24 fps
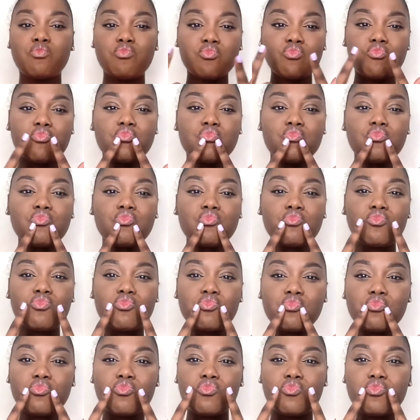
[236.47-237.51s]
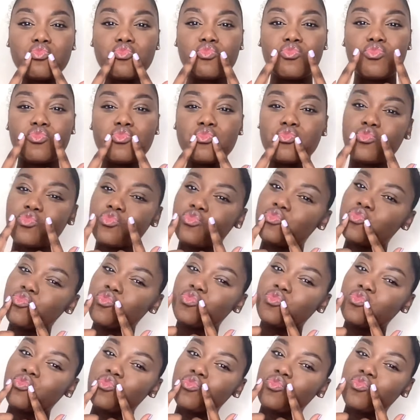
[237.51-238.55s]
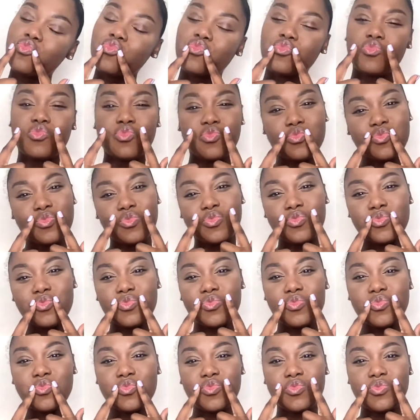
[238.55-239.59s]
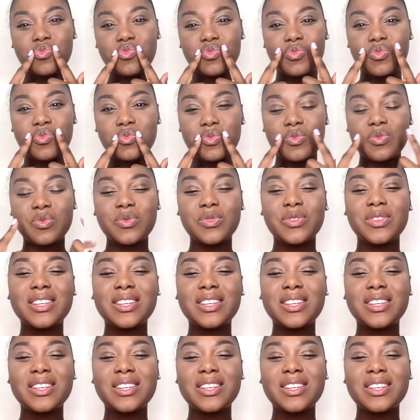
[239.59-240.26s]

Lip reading: [no speech]